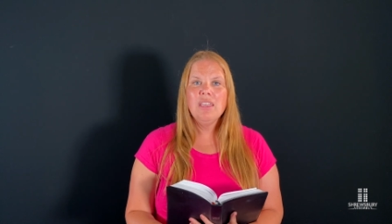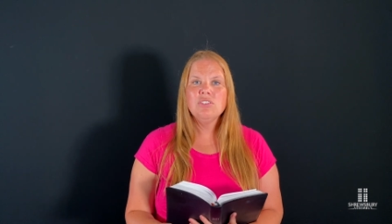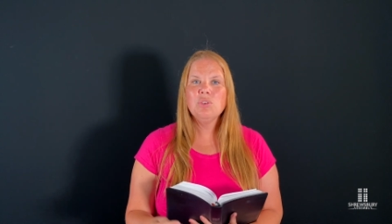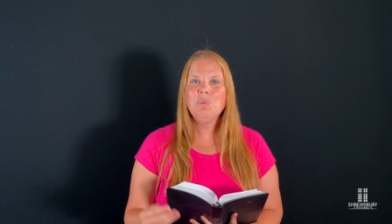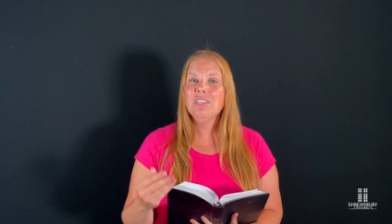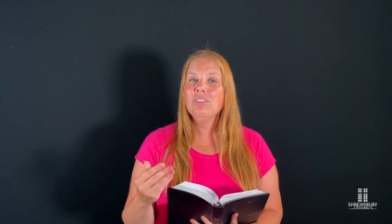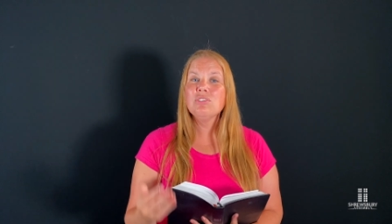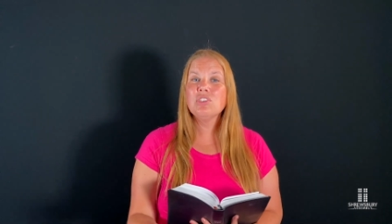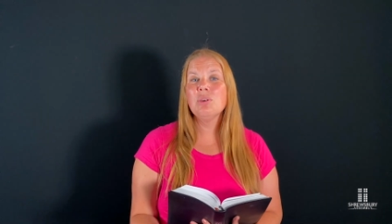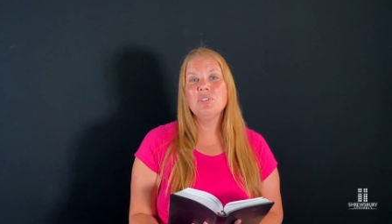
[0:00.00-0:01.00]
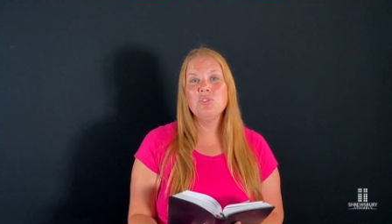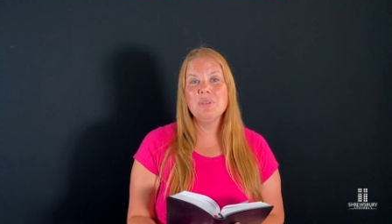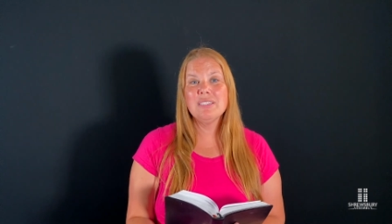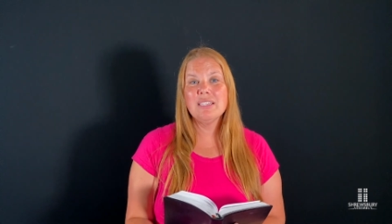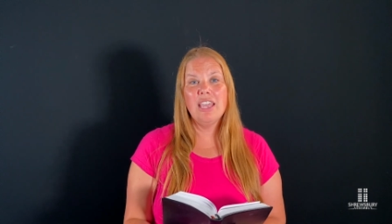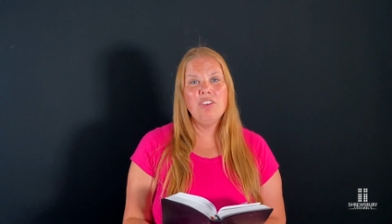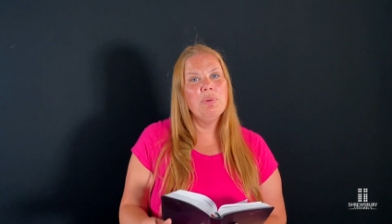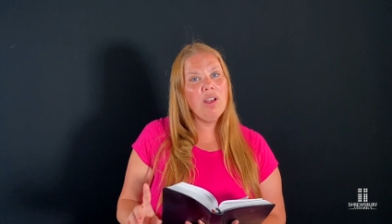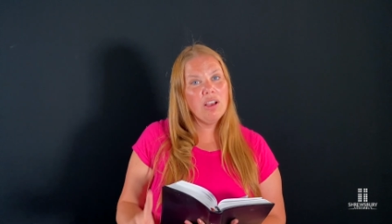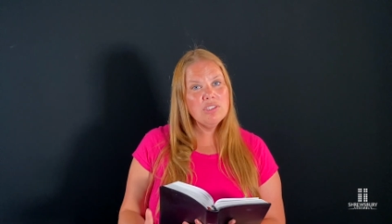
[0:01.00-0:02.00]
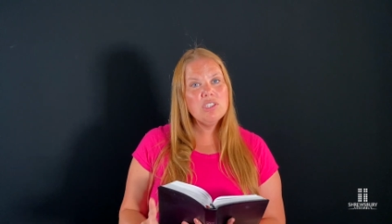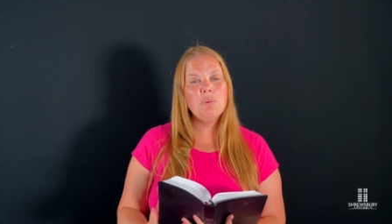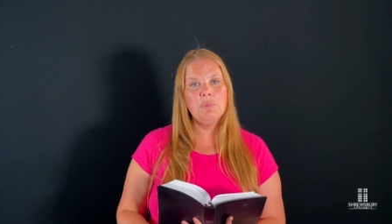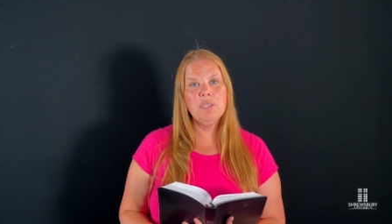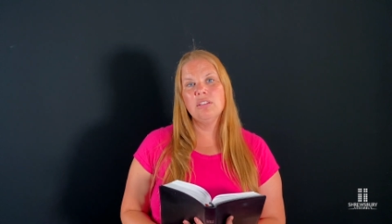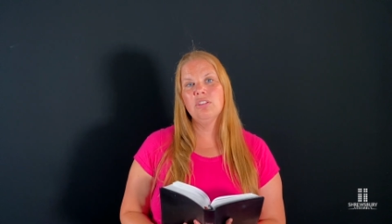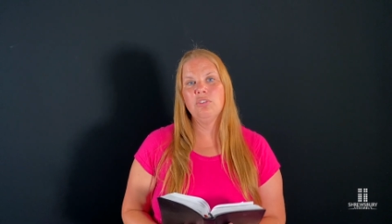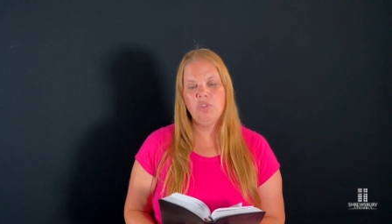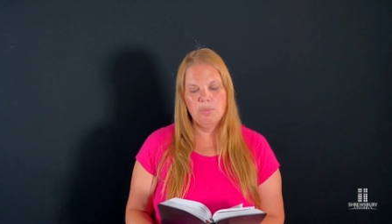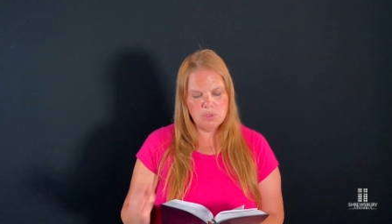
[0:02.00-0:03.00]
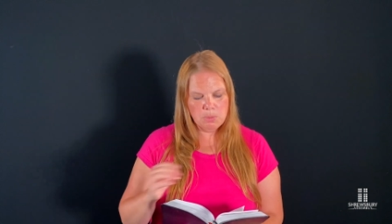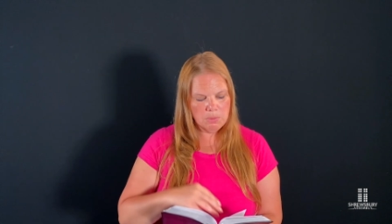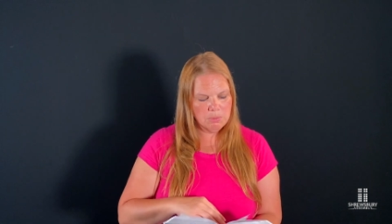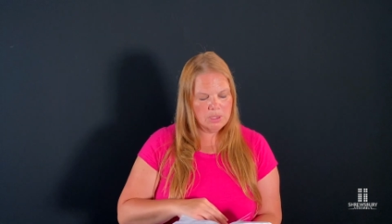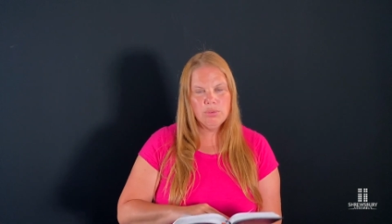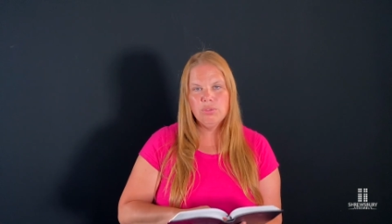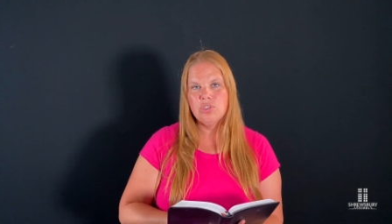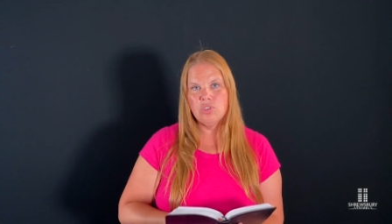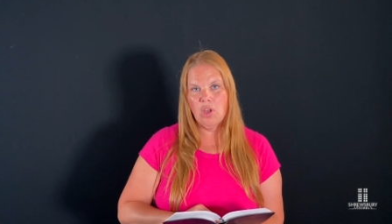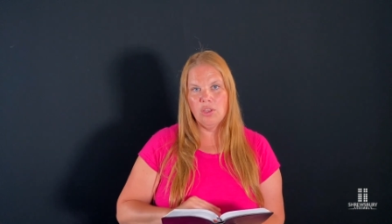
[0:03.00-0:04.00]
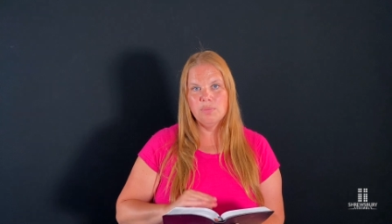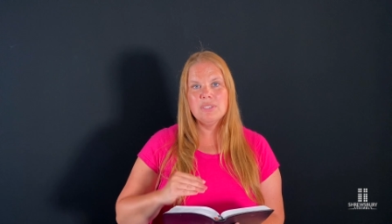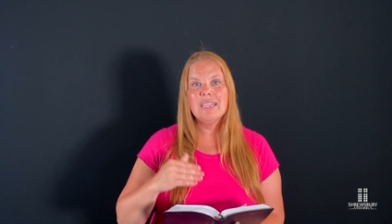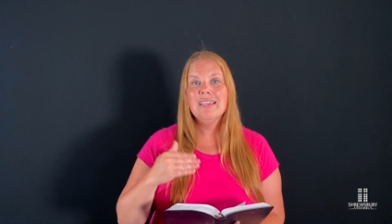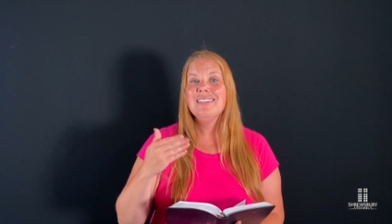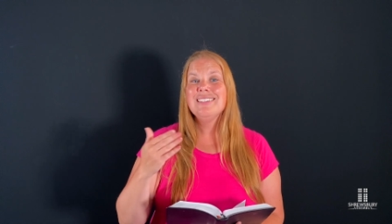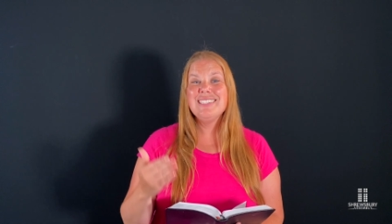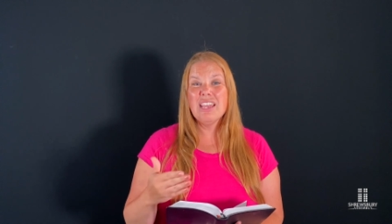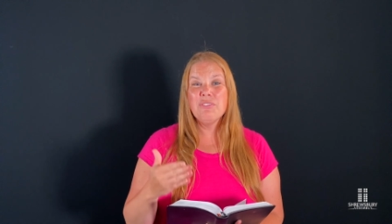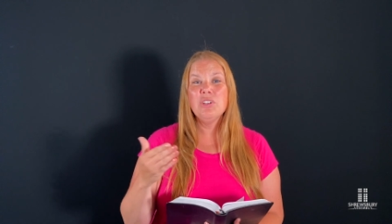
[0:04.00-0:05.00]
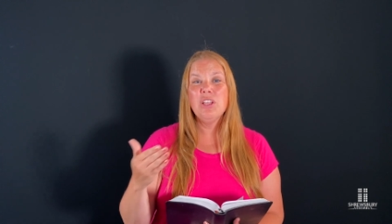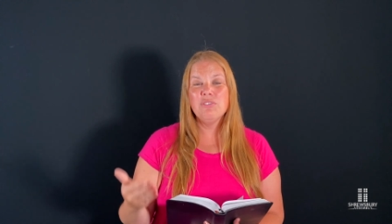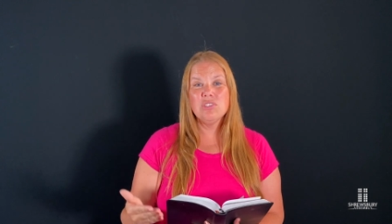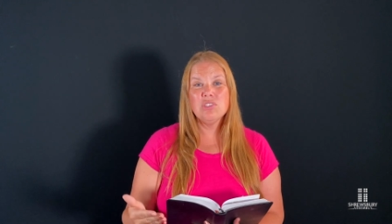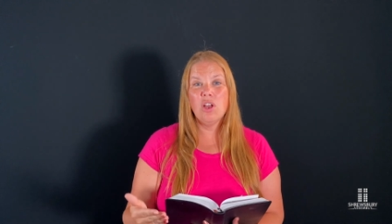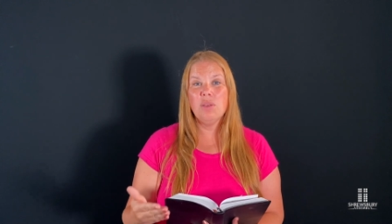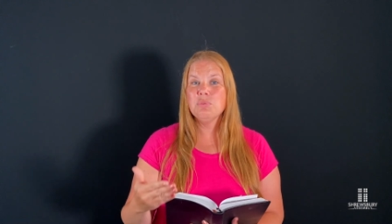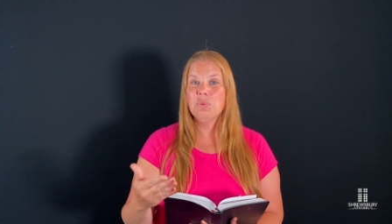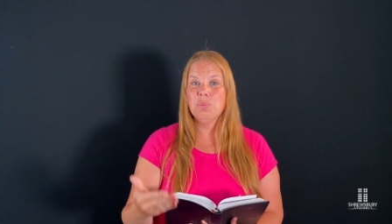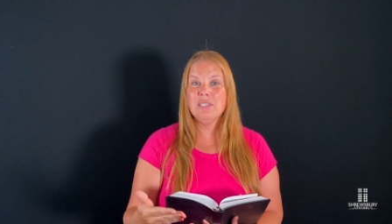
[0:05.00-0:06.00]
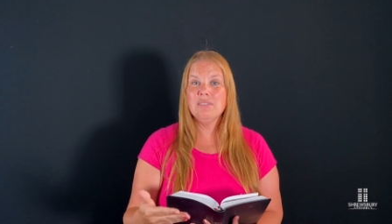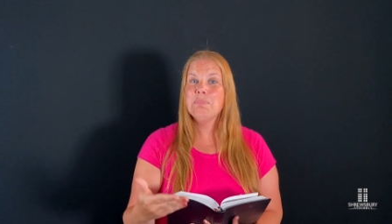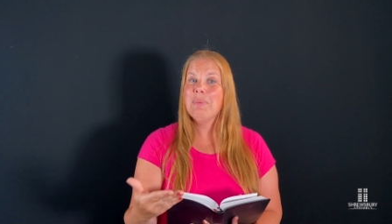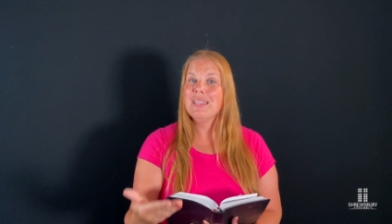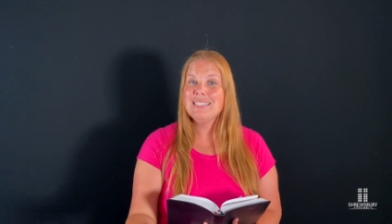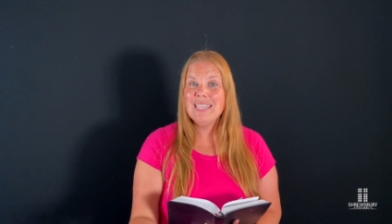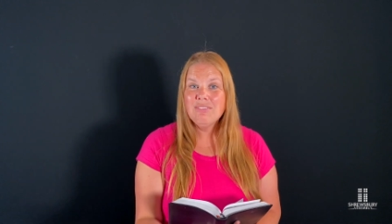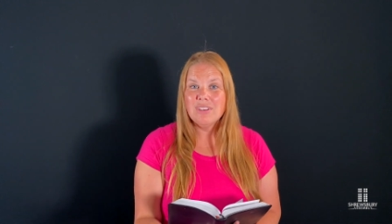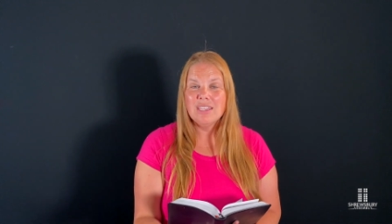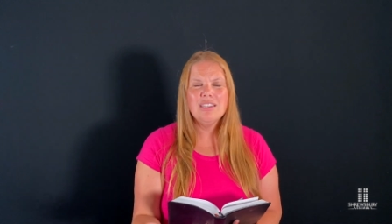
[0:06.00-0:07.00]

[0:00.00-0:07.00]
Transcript: And so we can learn so much from his life, but also what we can learn from is when we read through the Psalms, several of the Psalms were written by David.